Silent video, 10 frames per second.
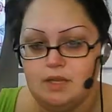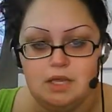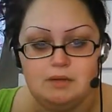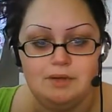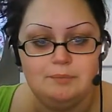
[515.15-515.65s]

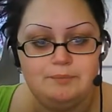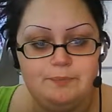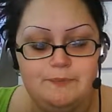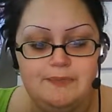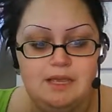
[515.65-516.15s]
Anyway.
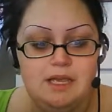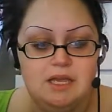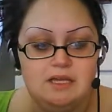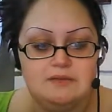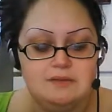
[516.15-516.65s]

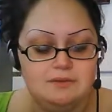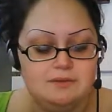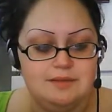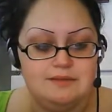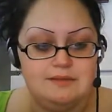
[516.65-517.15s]

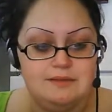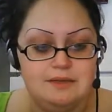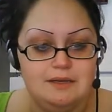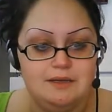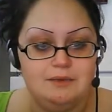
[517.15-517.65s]
So that's
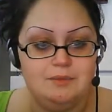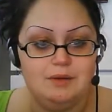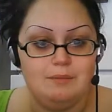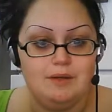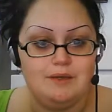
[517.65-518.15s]
uh,
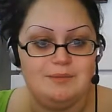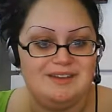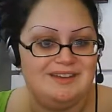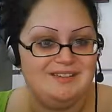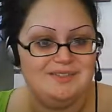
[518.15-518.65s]
what I'm
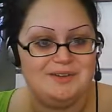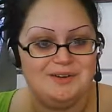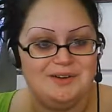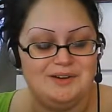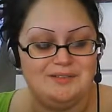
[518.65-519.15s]
recommending
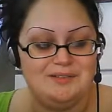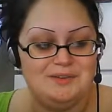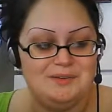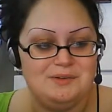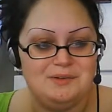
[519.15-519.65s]
for all of
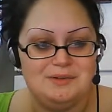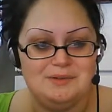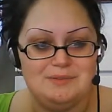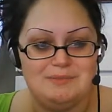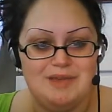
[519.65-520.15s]
you
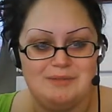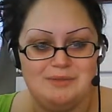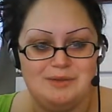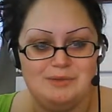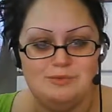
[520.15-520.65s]
makeup
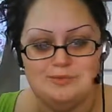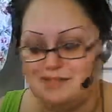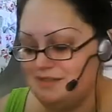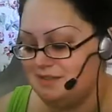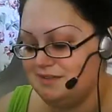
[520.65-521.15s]
noobs.
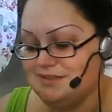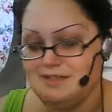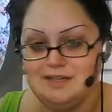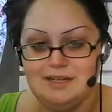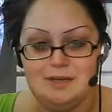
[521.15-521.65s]

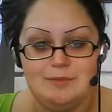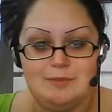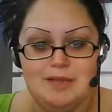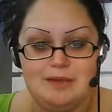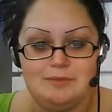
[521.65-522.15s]
I'm a
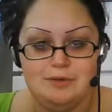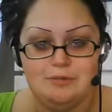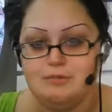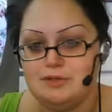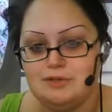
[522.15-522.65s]
makeup
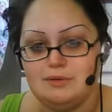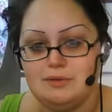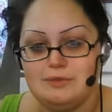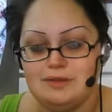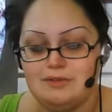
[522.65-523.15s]
noob too.
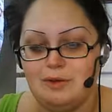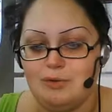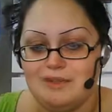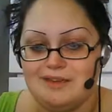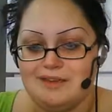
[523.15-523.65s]
I'm there along
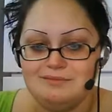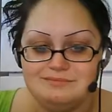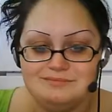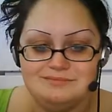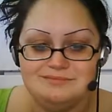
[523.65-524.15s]
with you.
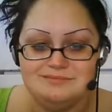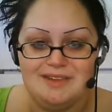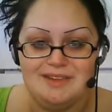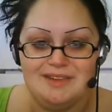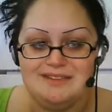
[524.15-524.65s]

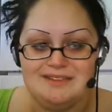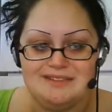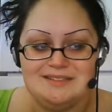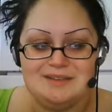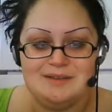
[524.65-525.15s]

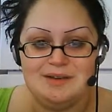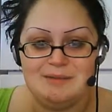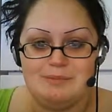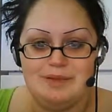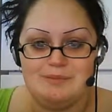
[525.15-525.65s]
So,
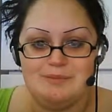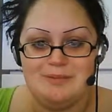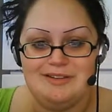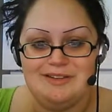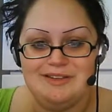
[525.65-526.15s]
uh, Black Little
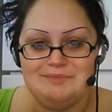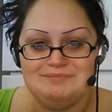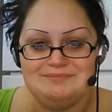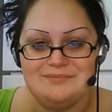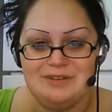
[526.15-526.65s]
Molly,
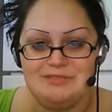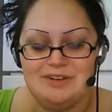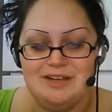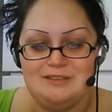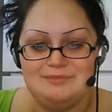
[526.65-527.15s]

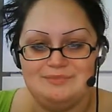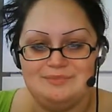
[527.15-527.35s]
over now.